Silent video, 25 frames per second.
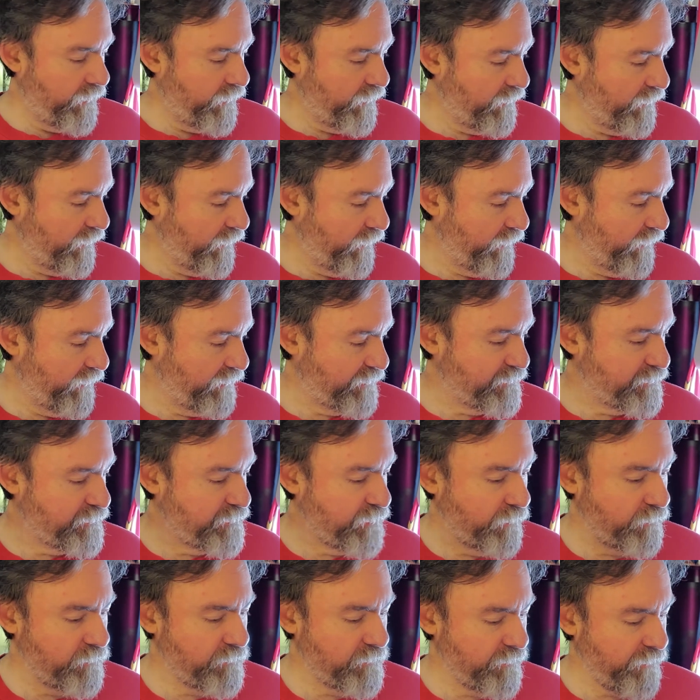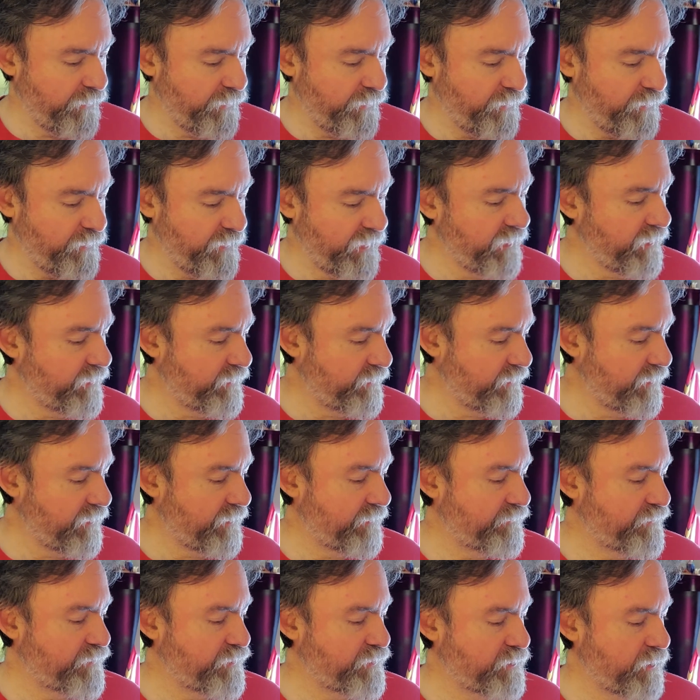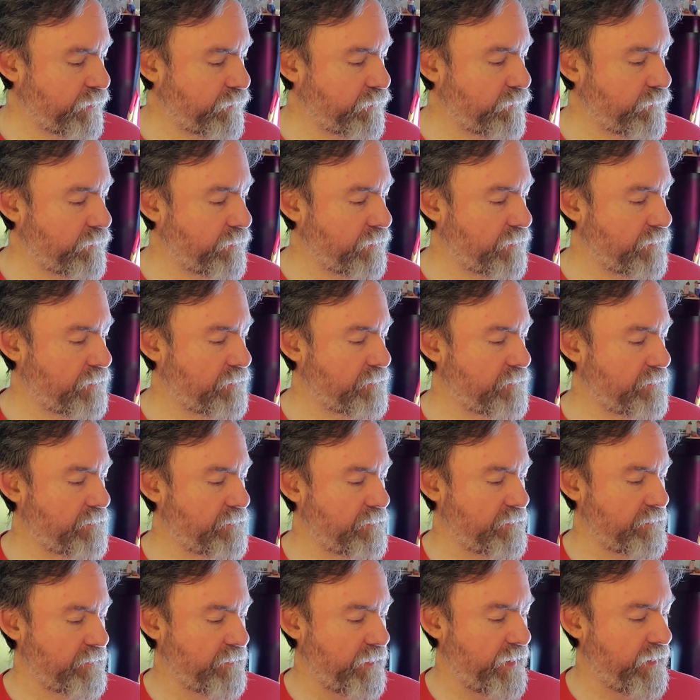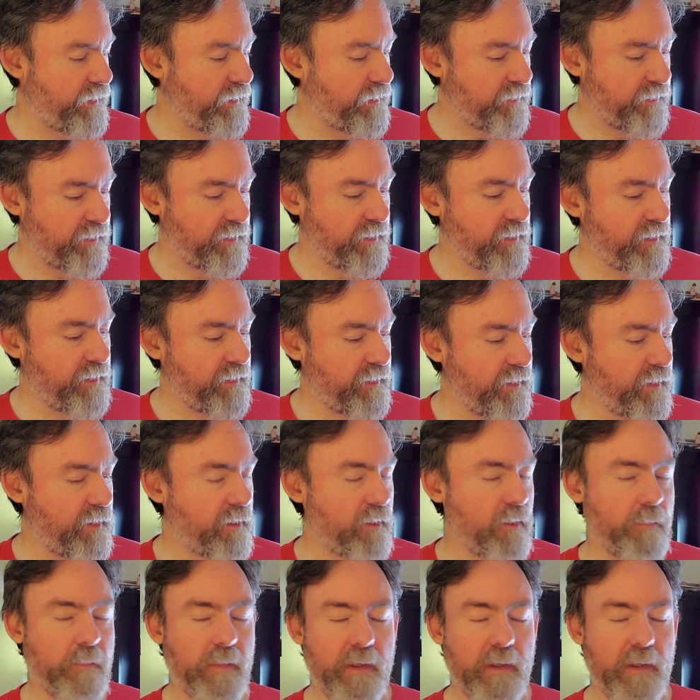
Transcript: And I don't think that I've shown anything in here,